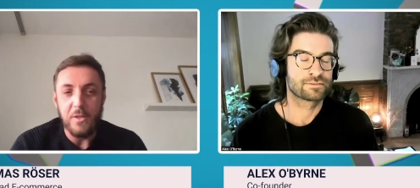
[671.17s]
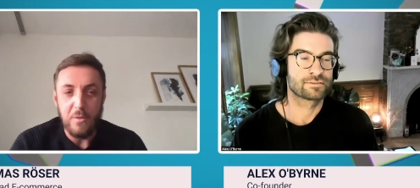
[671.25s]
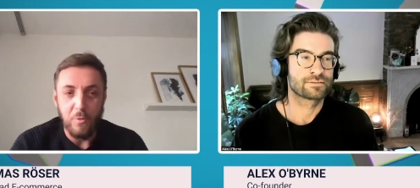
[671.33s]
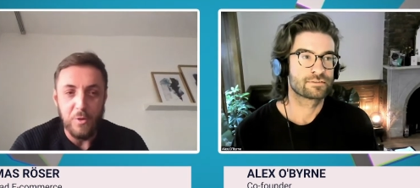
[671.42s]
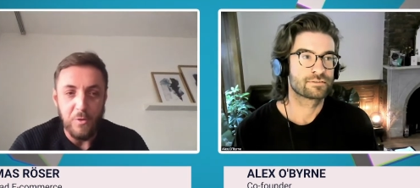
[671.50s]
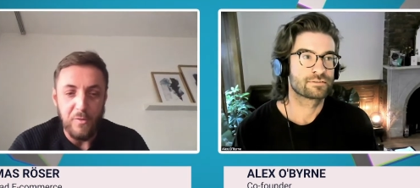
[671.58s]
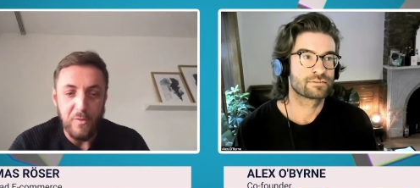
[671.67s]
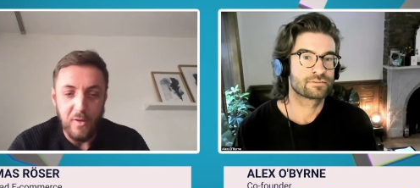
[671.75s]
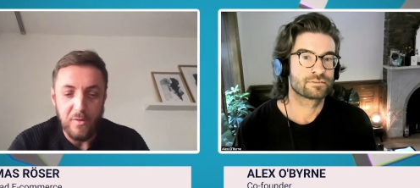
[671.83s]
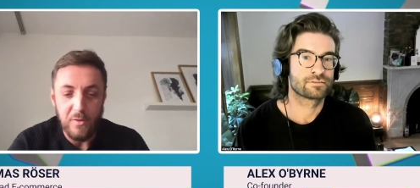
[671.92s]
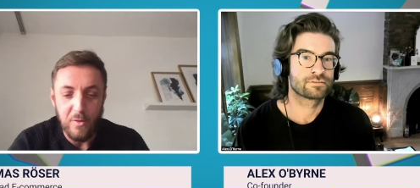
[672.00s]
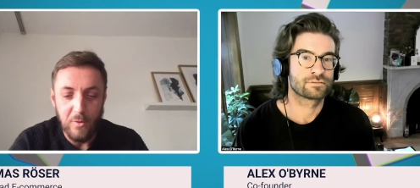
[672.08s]
Speaker 1: want to uh,
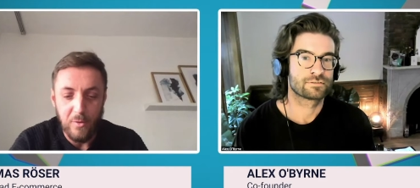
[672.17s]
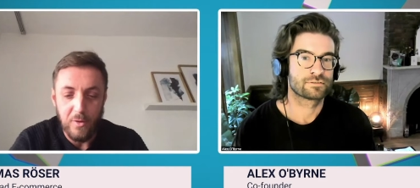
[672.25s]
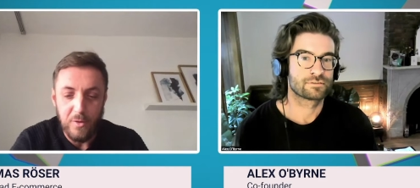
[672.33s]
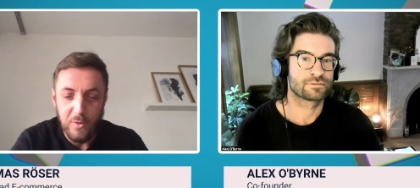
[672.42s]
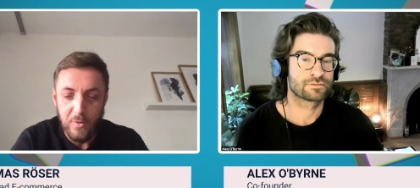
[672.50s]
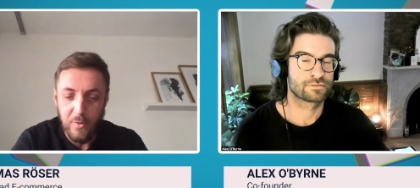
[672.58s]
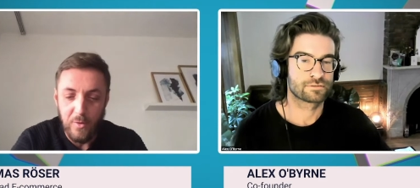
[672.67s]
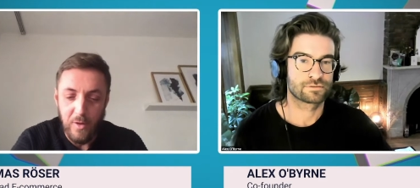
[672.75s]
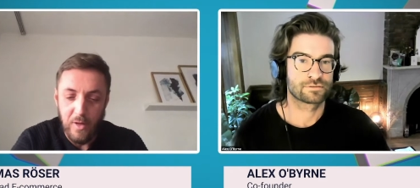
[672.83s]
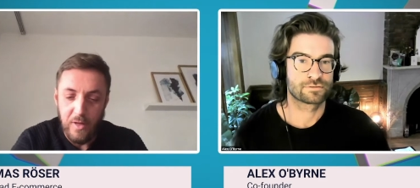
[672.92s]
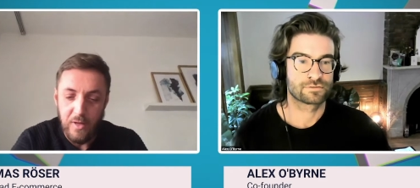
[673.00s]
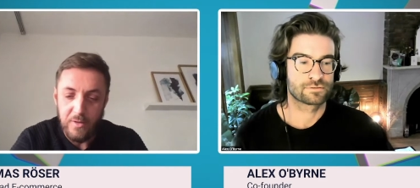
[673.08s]
to to
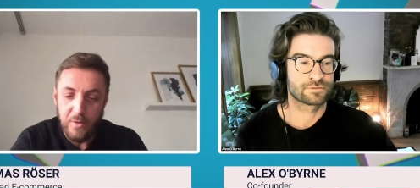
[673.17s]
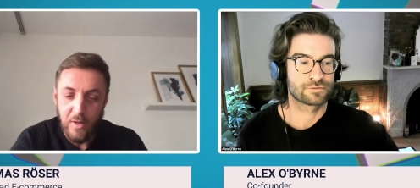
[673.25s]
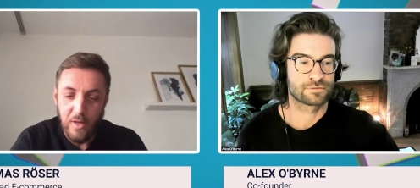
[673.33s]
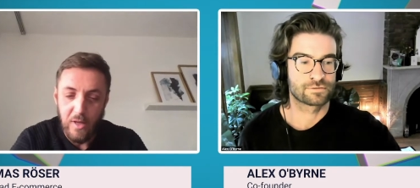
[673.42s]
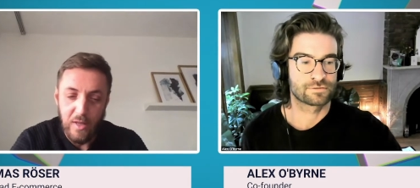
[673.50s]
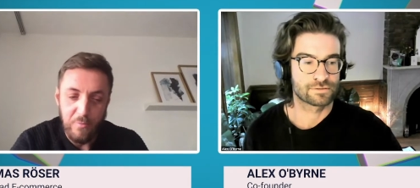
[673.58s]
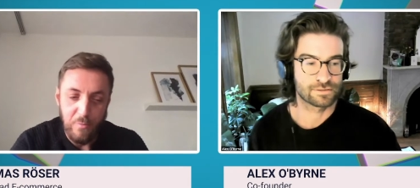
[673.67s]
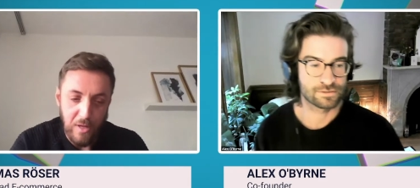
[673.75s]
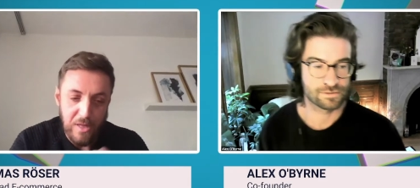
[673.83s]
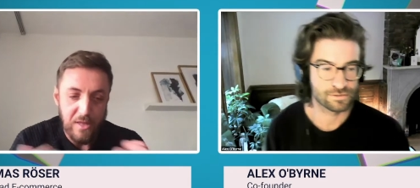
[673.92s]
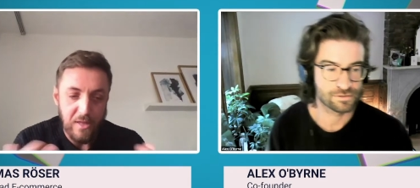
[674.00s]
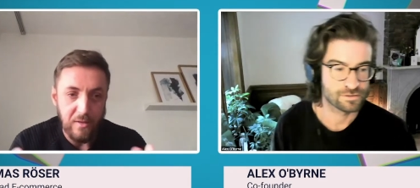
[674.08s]
uh, to
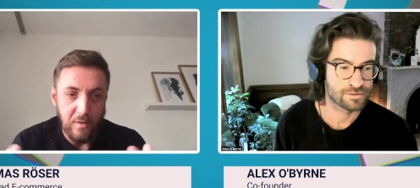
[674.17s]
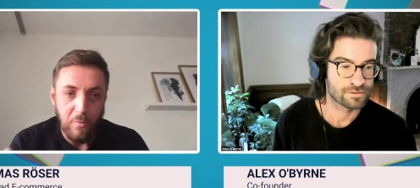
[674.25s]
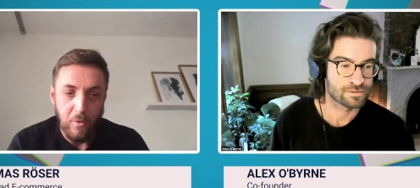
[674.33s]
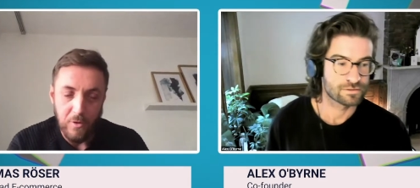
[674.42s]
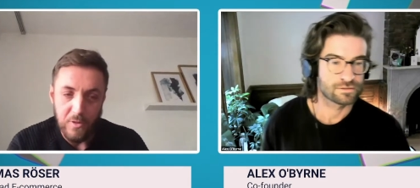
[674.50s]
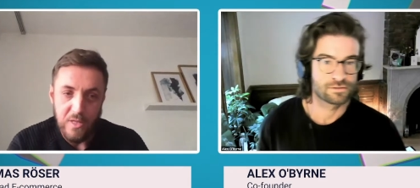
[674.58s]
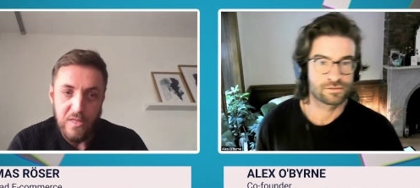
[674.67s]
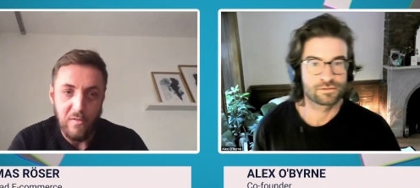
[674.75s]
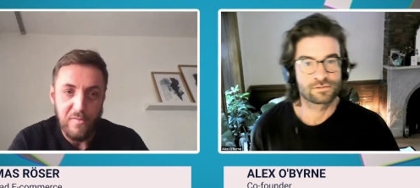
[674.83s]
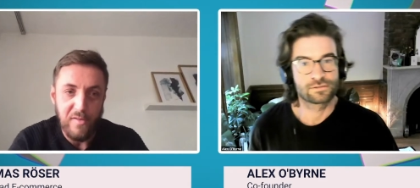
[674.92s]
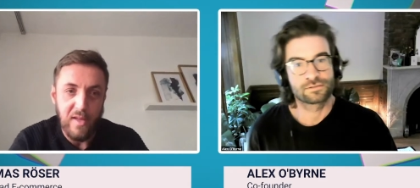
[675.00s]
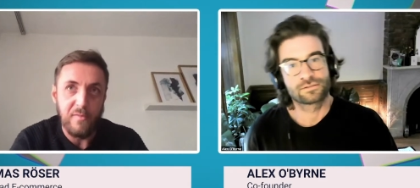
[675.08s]
express the importance
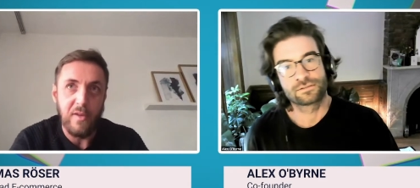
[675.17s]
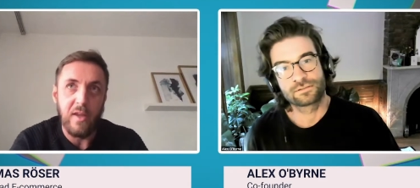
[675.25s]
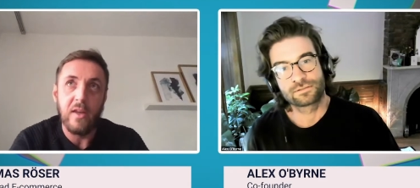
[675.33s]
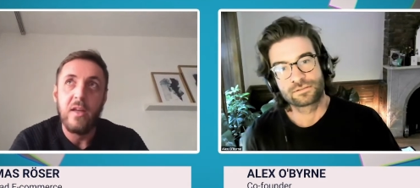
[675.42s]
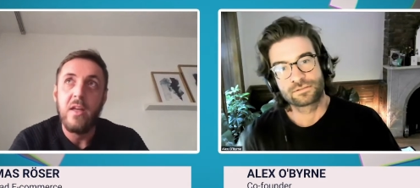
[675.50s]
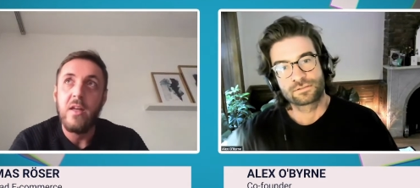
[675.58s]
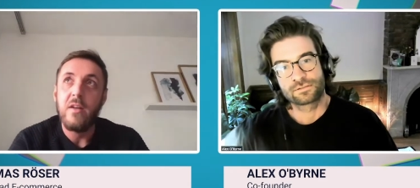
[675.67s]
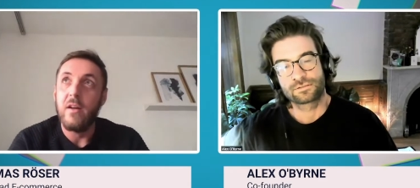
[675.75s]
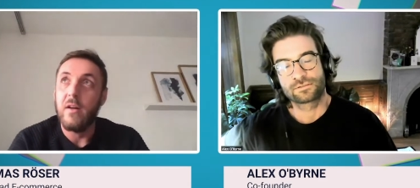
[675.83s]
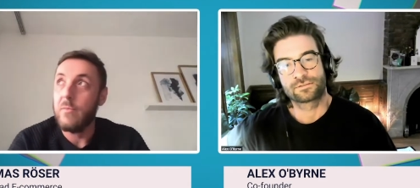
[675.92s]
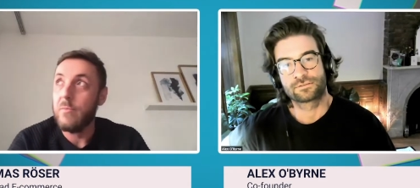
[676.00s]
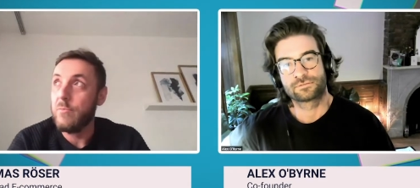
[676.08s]
of having
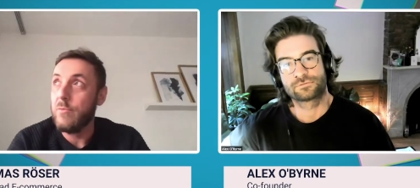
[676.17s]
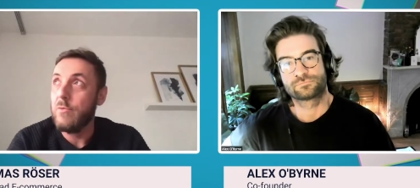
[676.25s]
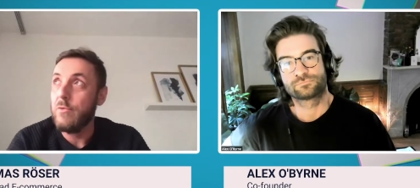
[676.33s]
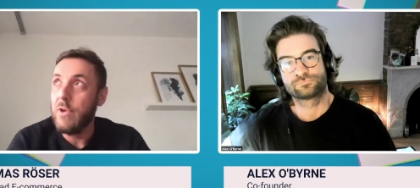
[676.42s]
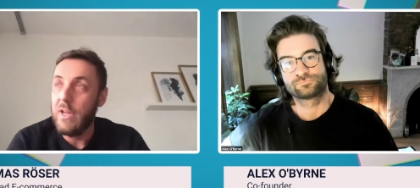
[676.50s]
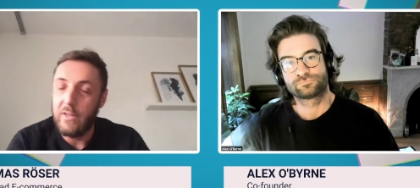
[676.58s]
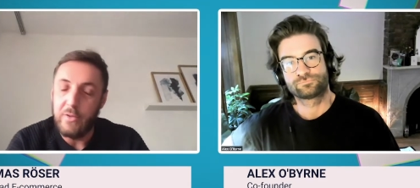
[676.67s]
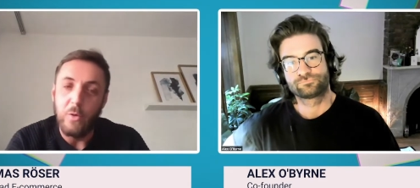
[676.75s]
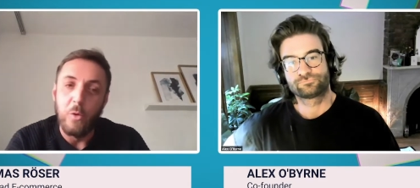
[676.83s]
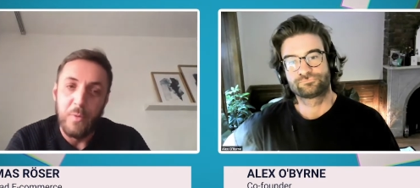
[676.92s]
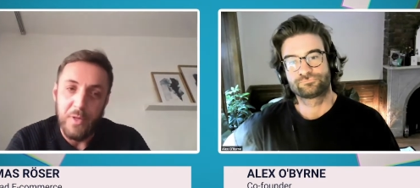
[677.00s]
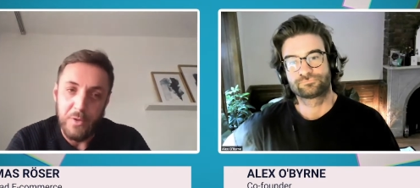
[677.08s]
um, real
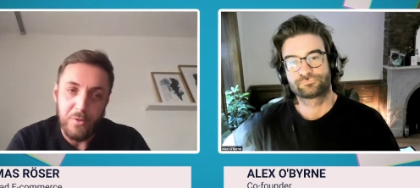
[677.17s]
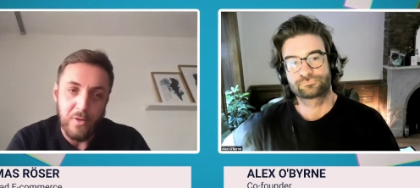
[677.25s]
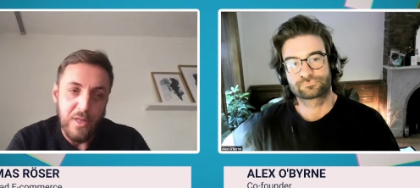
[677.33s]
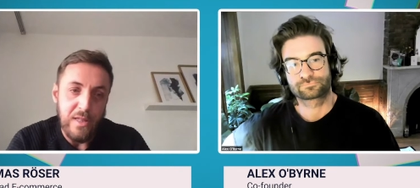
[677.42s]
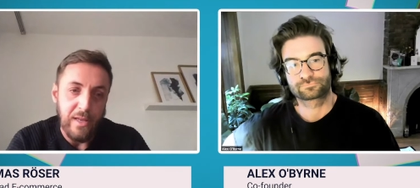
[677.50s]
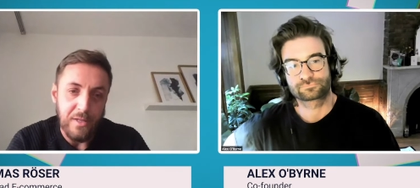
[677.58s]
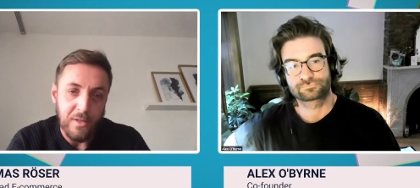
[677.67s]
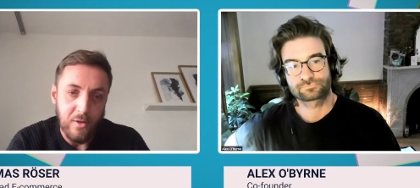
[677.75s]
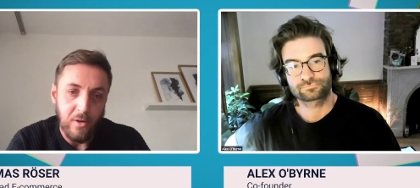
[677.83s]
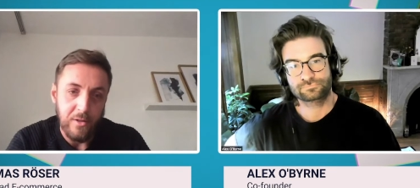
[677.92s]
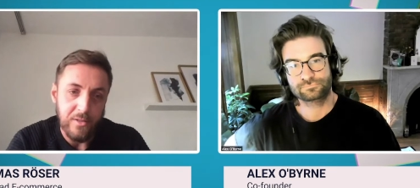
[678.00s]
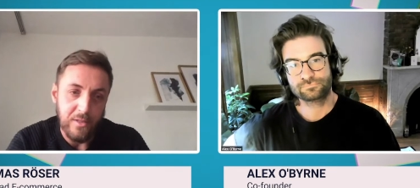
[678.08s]
human translated
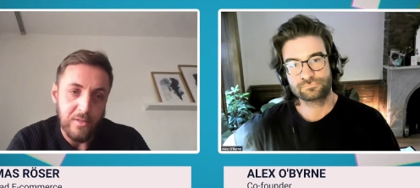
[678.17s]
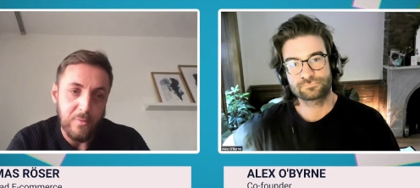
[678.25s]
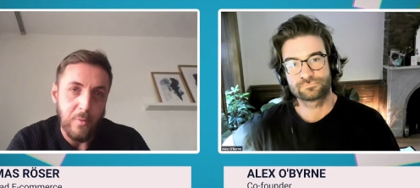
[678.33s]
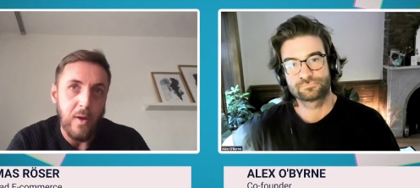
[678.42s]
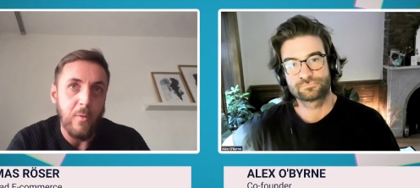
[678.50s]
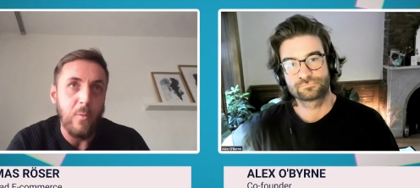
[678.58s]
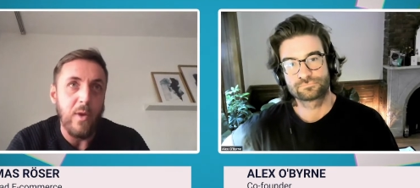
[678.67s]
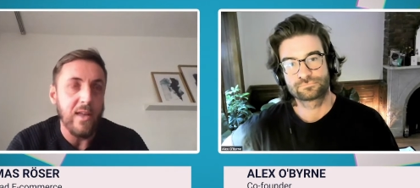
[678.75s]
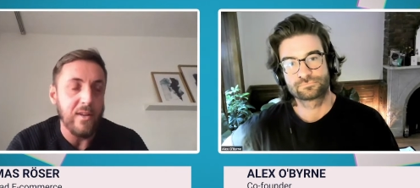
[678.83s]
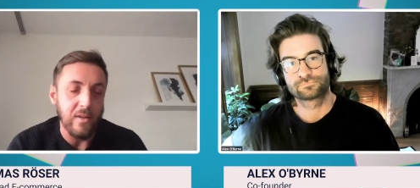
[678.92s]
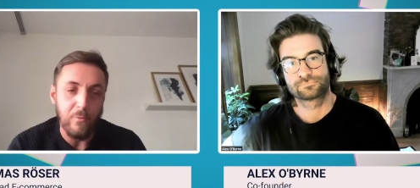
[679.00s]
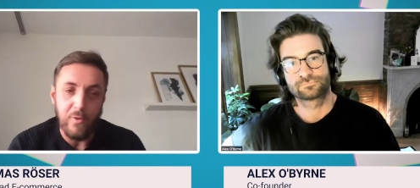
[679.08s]
content. Um, we had
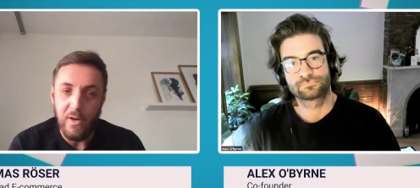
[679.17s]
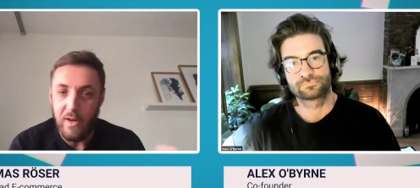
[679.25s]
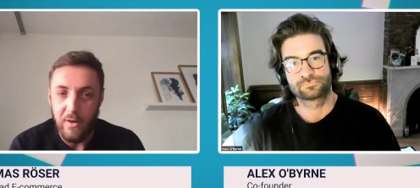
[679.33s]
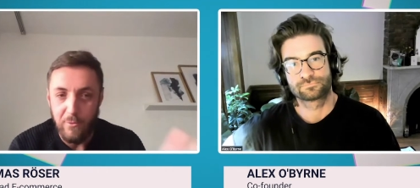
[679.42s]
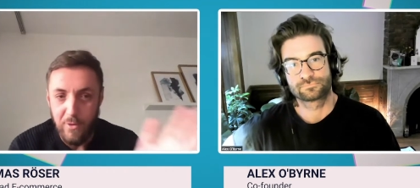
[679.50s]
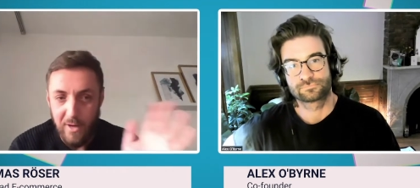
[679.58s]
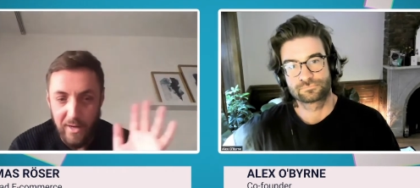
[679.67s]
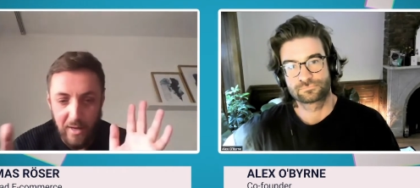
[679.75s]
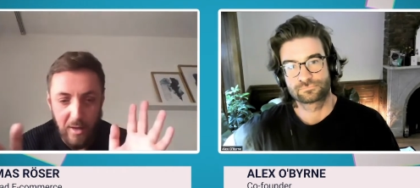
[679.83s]
a really a really